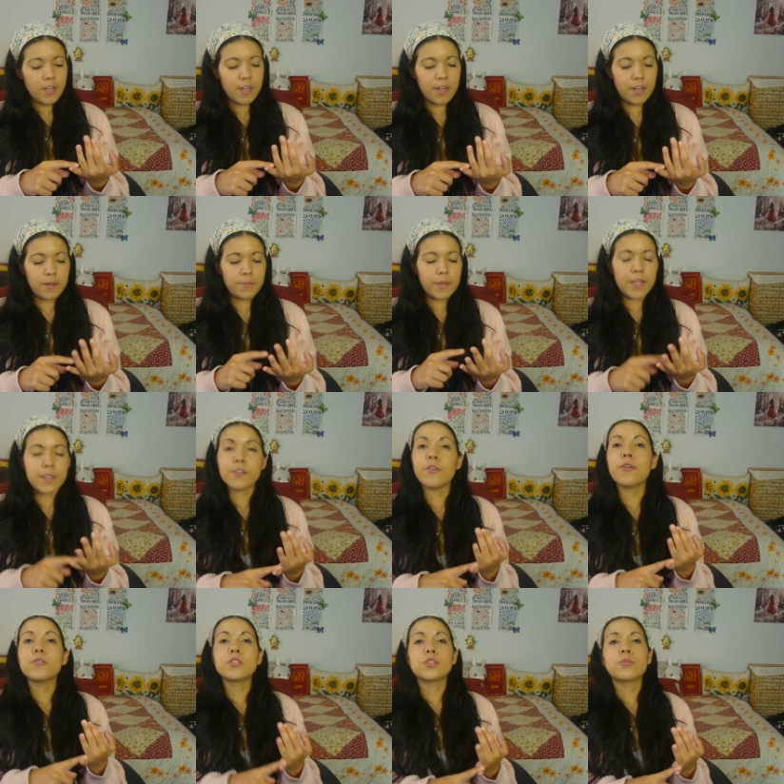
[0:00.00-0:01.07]
um, and
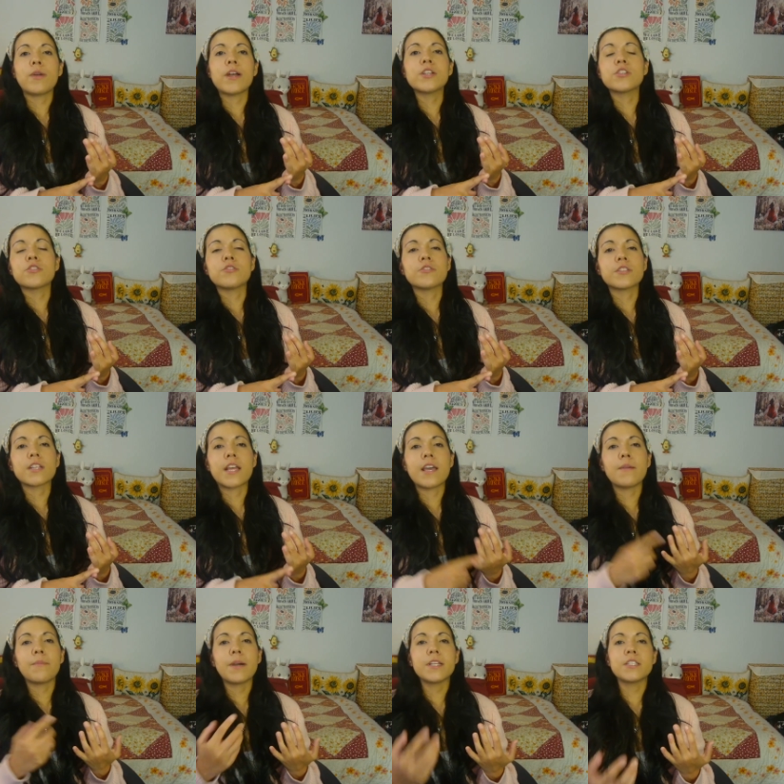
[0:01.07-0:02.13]
their own treasures.
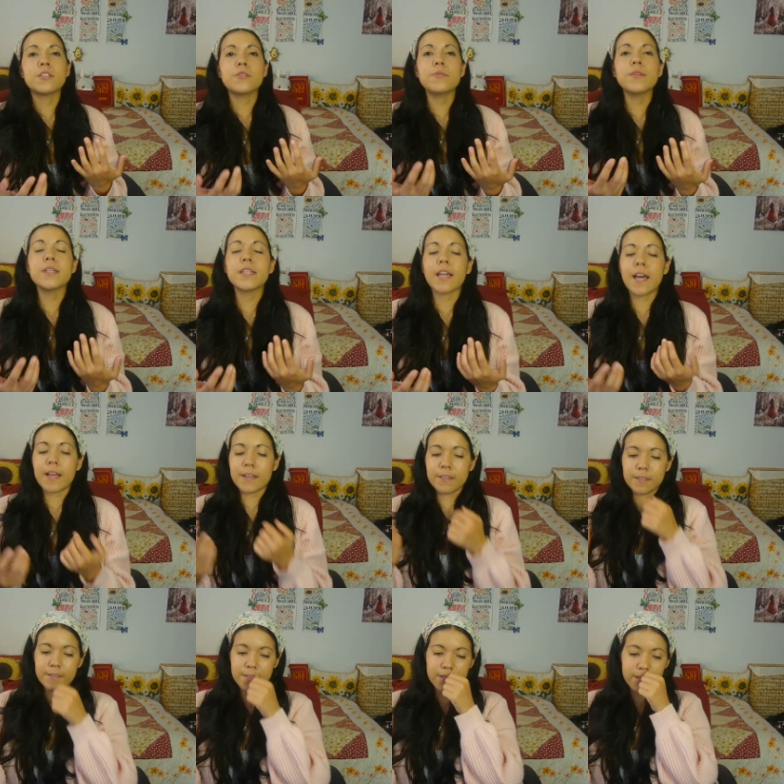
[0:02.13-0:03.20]
And by doing
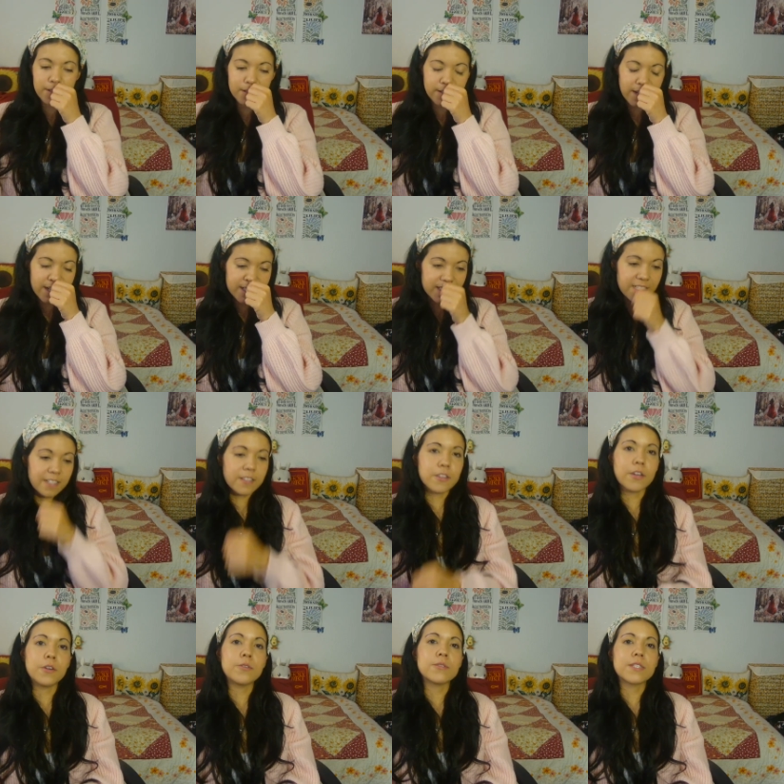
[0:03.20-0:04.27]
that,
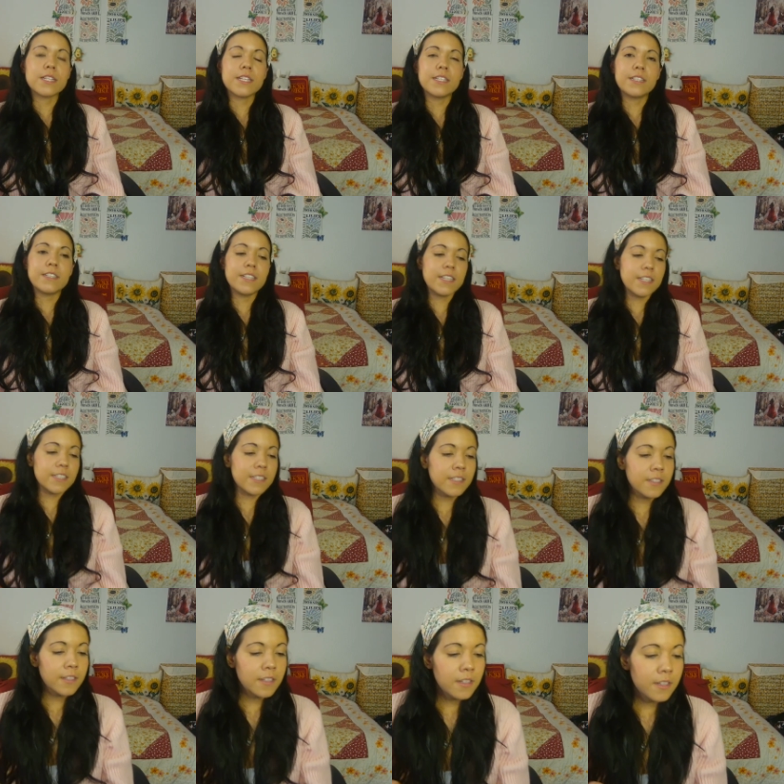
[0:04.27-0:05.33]
neglecting those in
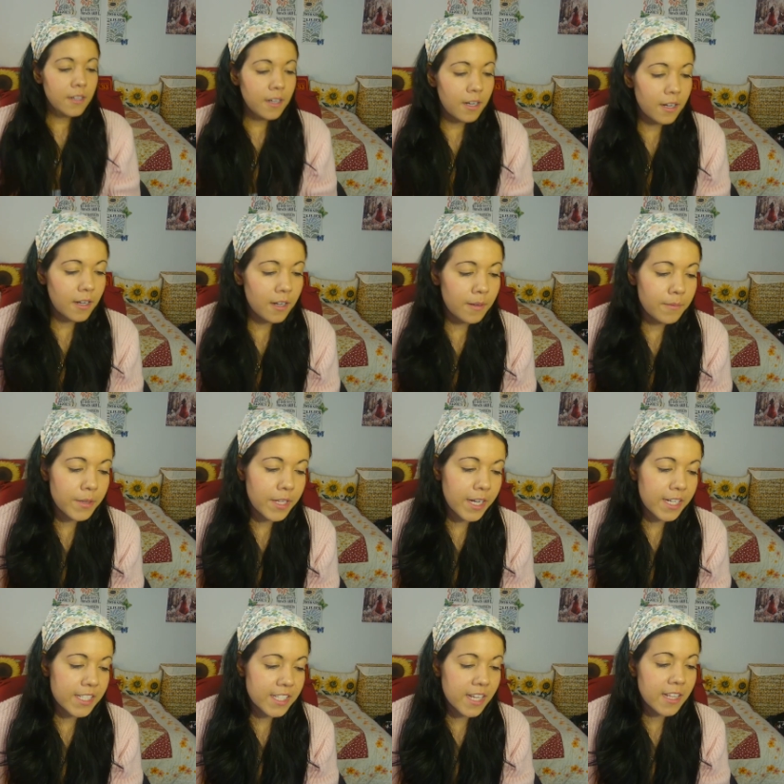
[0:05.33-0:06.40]
need. Um,
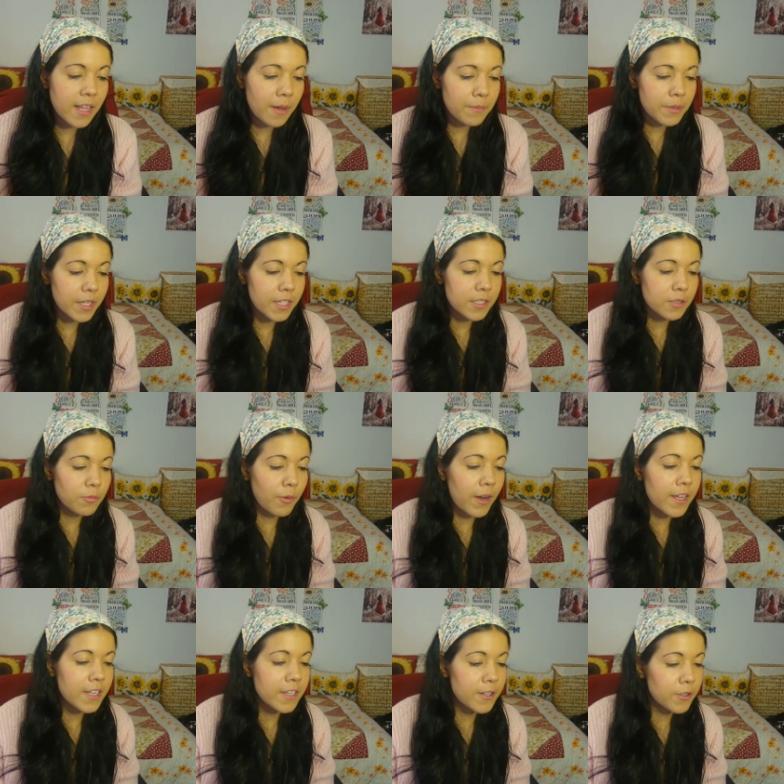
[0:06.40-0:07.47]
and I say that because
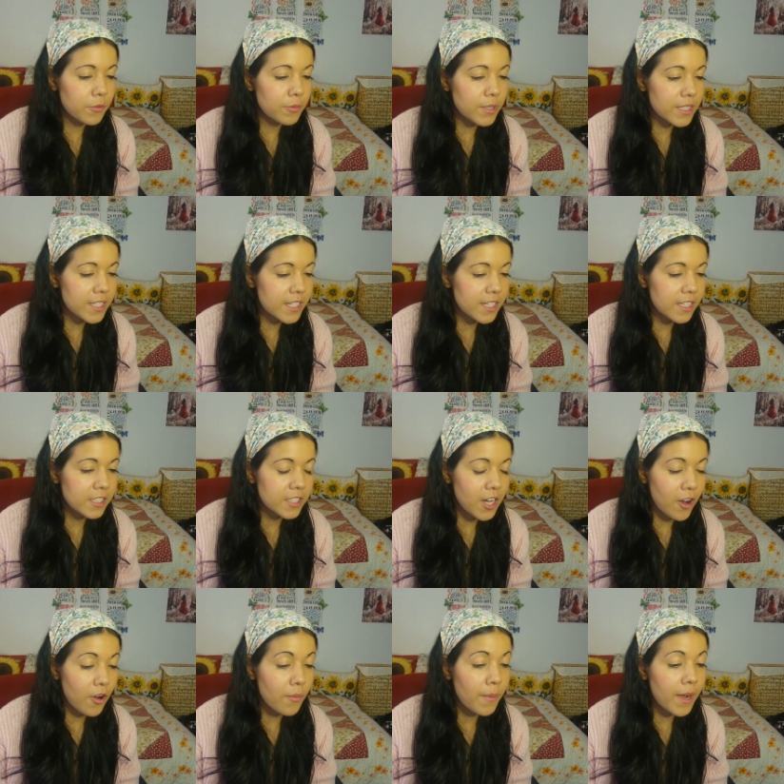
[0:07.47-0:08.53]
right here we see in
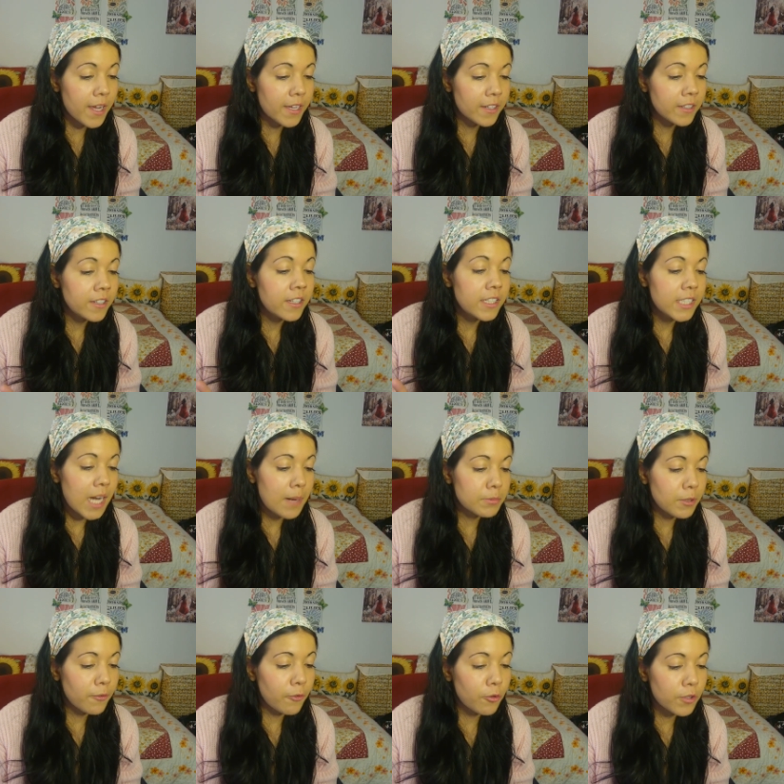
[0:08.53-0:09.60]
Jeremiah
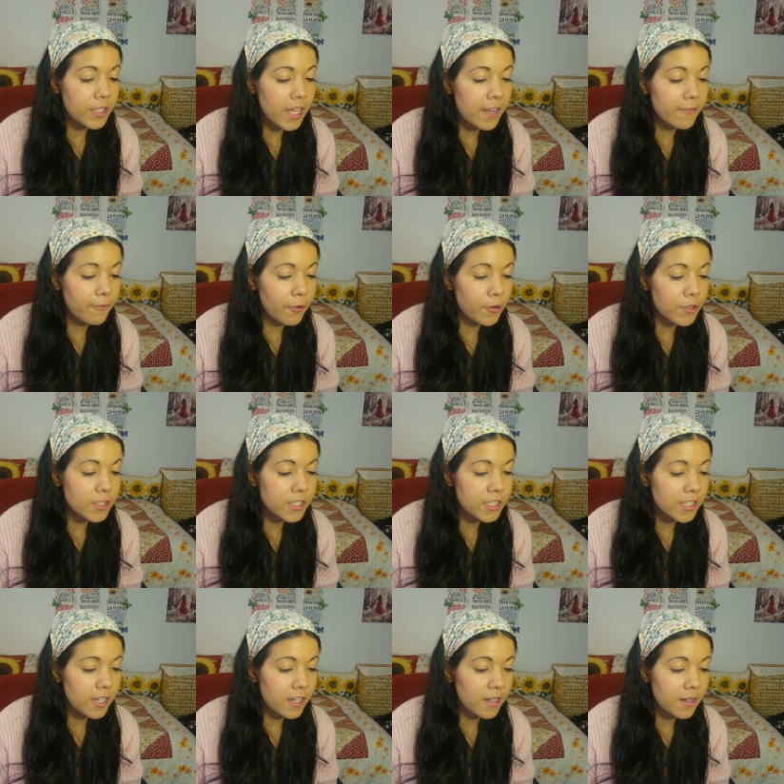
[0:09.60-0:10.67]
chapter 48,
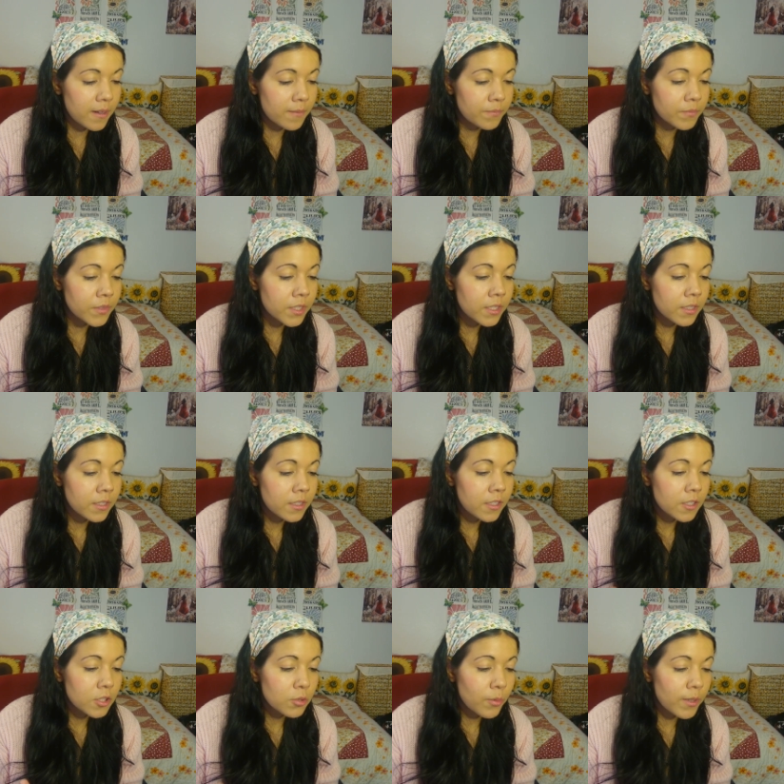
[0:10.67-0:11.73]
verse um,
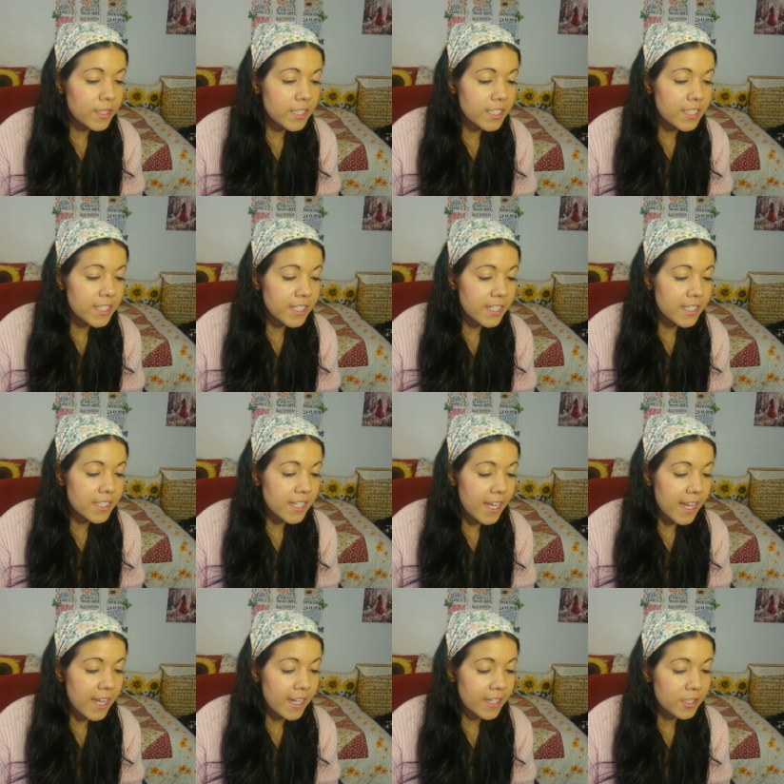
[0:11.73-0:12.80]
26
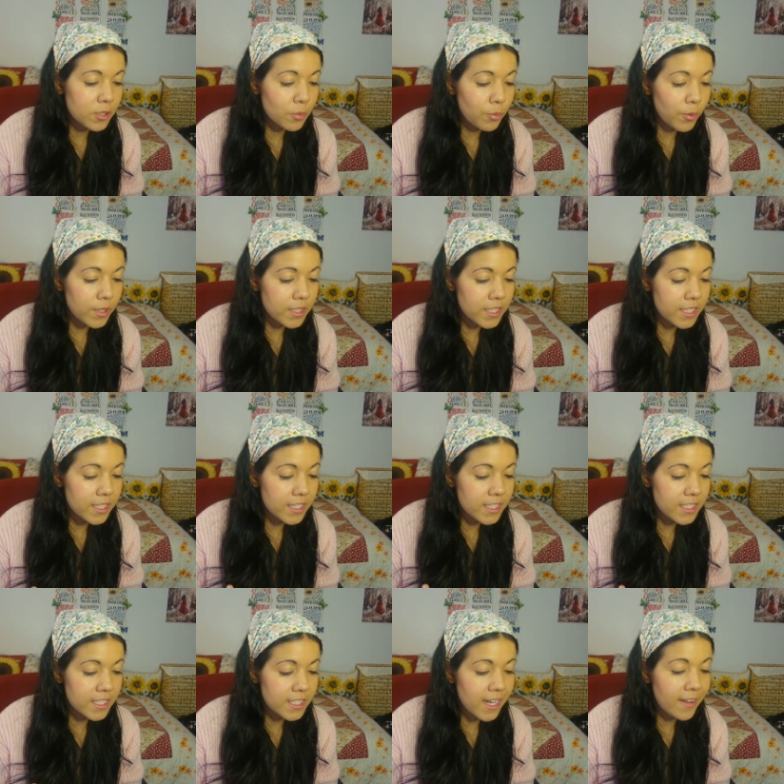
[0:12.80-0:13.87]
and
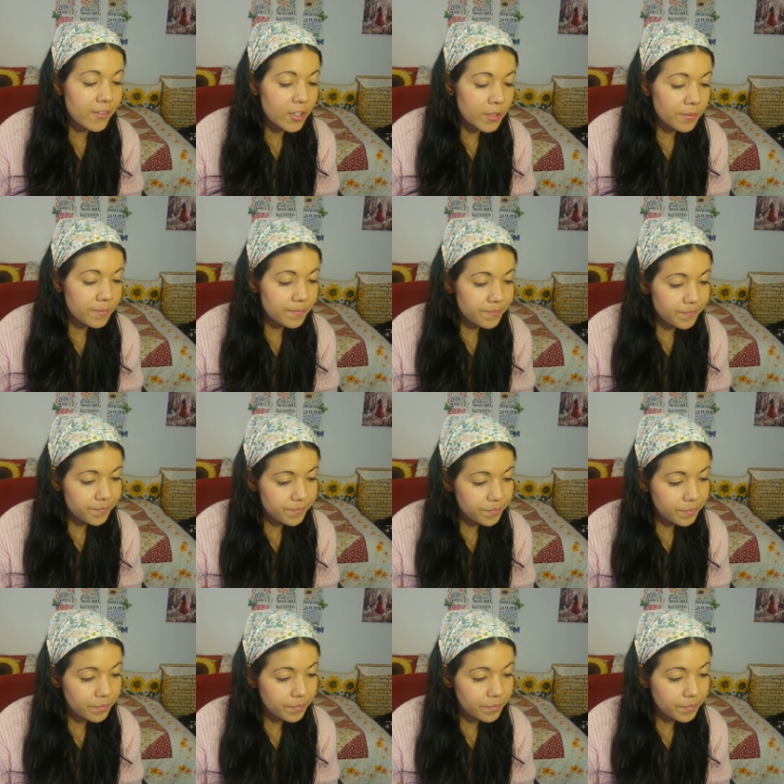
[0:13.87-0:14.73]
27